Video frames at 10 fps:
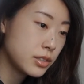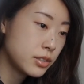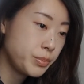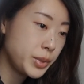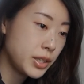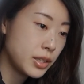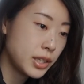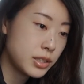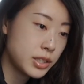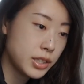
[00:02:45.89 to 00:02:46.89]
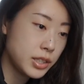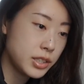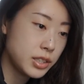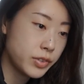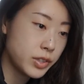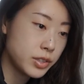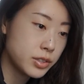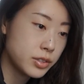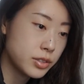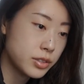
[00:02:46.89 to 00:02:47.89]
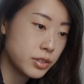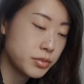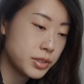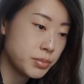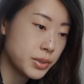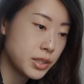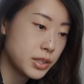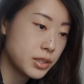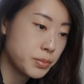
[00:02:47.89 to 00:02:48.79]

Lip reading: to be like Chinese versions of Japanese.